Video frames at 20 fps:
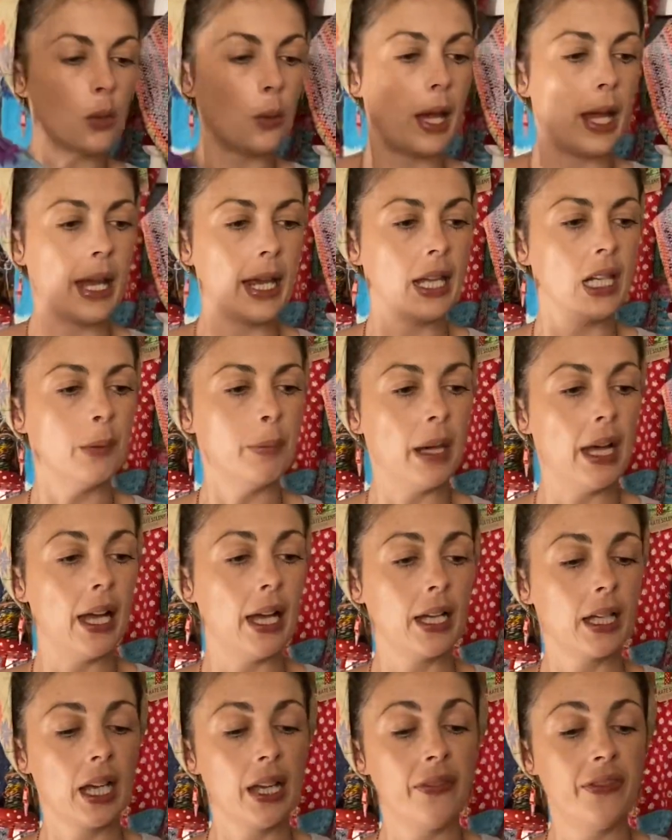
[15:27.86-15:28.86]
away in a
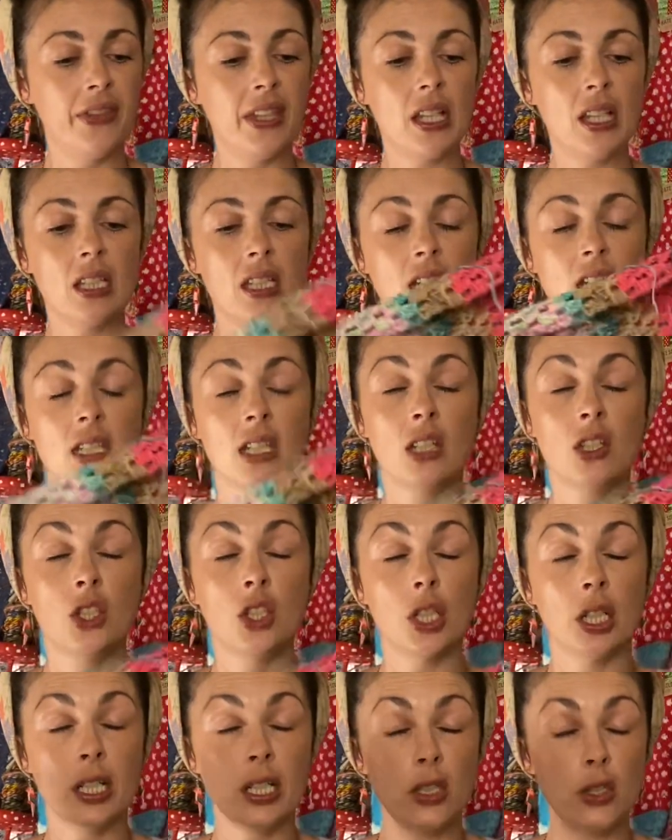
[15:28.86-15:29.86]
bag, and this is a
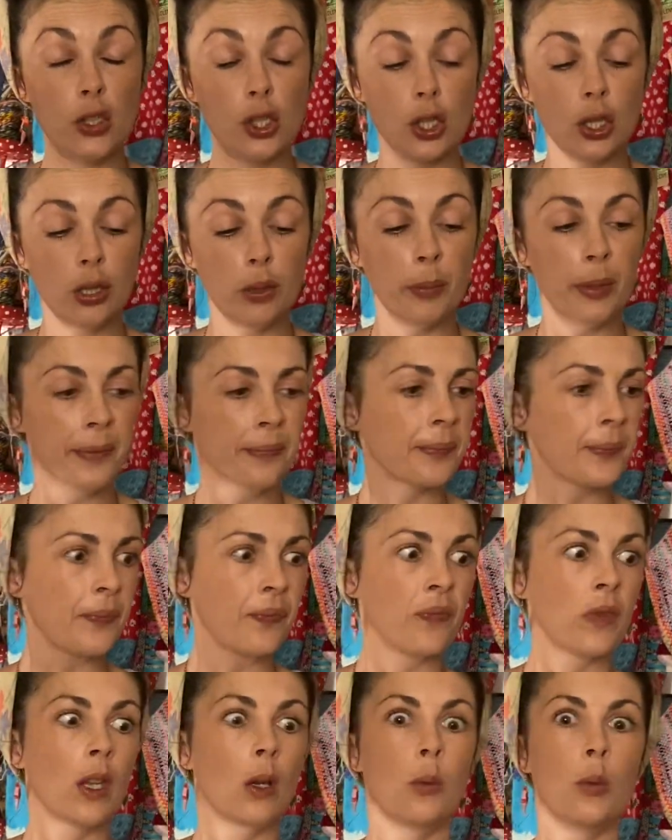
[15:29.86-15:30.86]
giant tube,
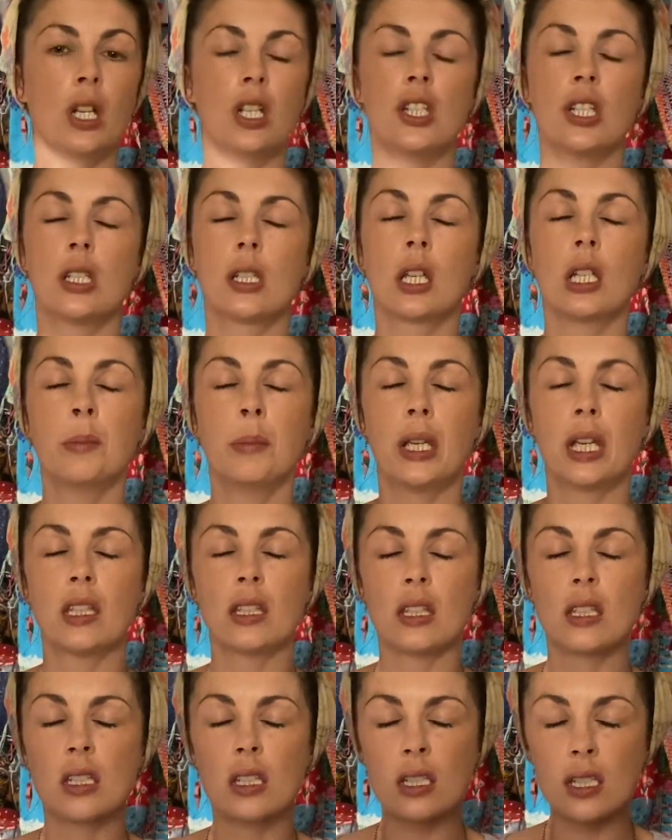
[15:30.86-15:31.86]
which is going to make the
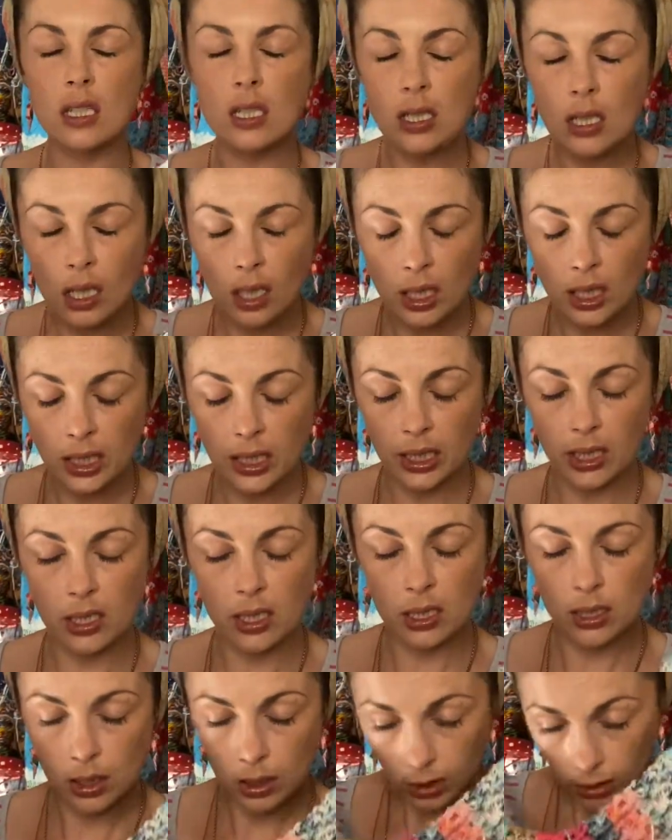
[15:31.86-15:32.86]

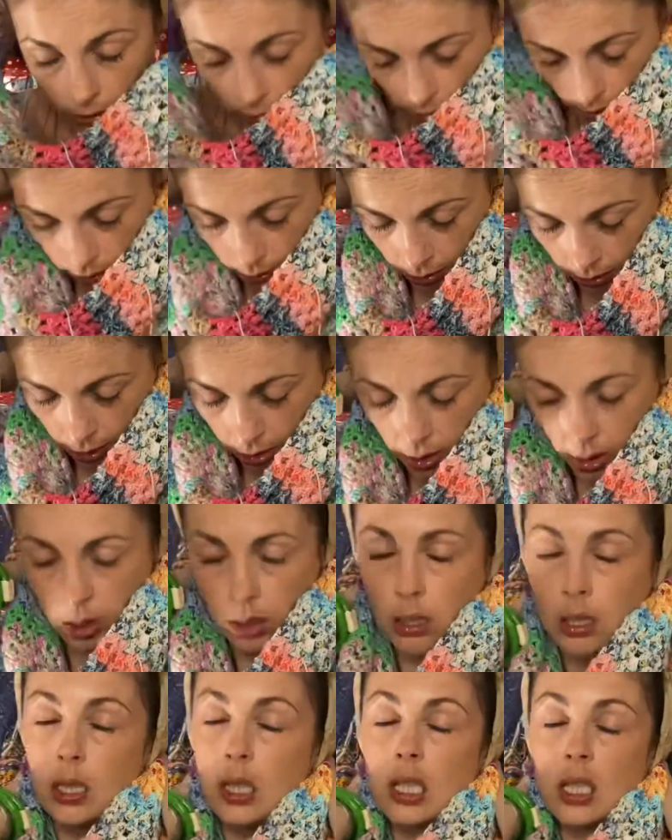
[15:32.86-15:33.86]
snuggliest
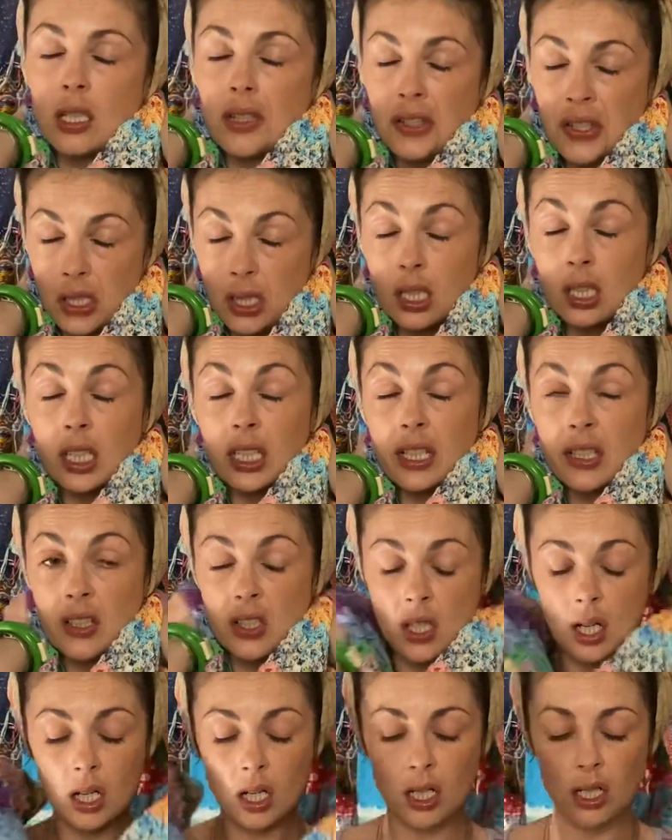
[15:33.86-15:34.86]

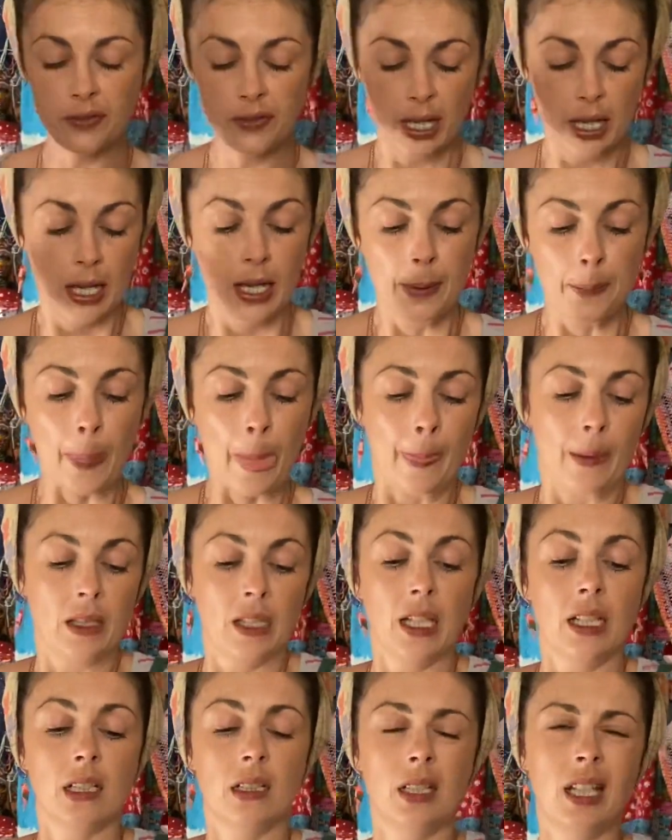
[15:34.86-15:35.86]
scarf.
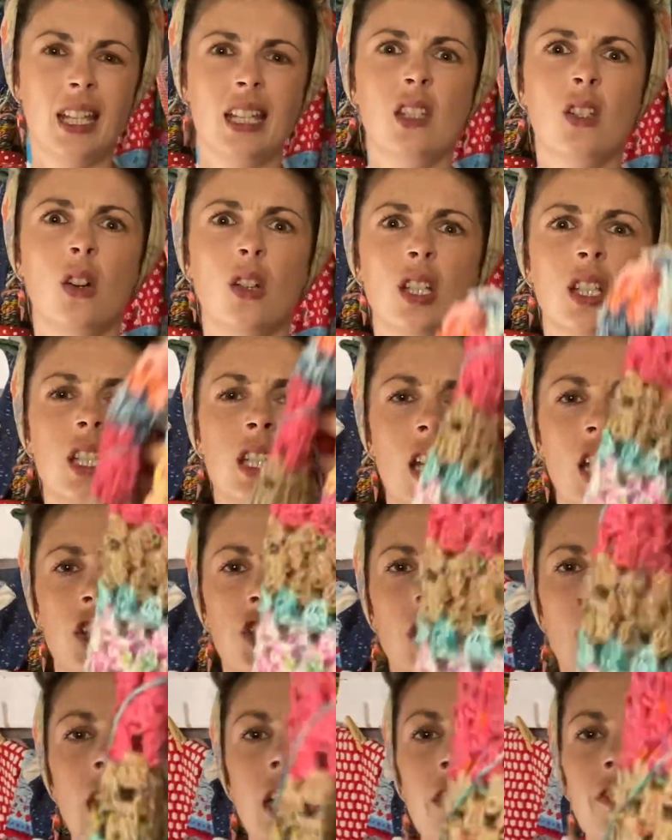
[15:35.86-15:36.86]
Like, it's got such
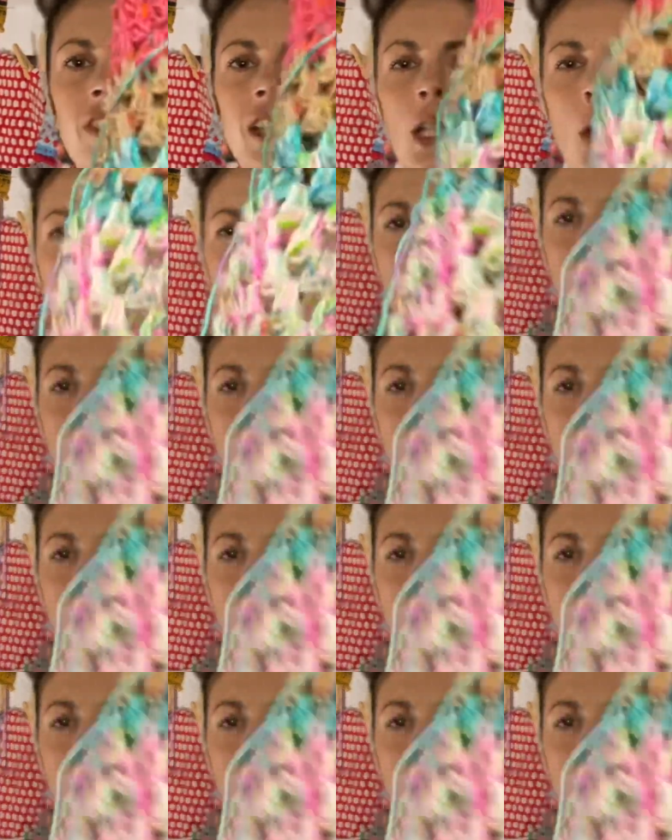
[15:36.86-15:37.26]
a lovely